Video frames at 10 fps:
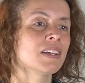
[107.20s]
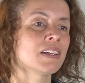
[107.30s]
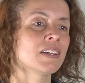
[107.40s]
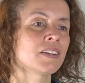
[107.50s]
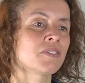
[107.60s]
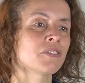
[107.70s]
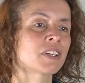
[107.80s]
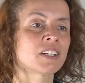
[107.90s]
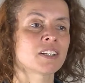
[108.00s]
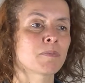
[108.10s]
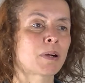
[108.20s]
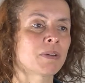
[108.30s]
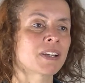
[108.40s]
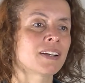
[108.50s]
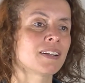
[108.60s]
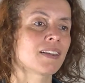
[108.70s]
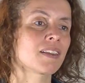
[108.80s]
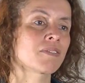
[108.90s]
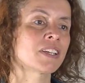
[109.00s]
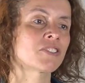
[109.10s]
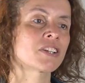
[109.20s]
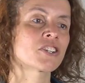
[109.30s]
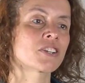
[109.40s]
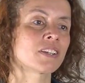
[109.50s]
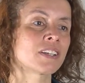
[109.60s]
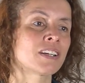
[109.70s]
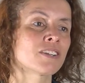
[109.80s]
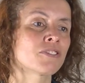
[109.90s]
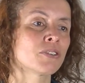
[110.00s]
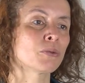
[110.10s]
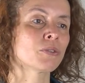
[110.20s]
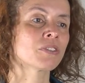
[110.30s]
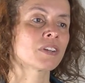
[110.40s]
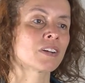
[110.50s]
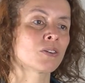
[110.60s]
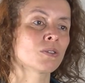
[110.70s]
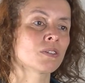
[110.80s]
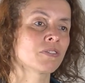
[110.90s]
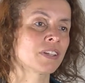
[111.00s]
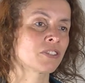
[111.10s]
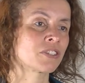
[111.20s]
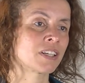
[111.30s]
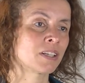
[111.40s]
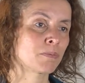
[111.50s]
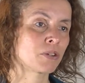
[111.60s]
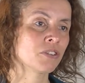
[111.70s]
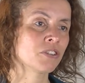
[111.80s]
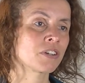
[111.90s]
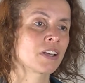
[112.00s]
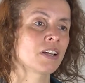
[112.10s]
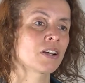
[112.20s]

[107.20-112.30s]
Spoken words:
In veterinary public health, we traditionally have used a whole value chain approach,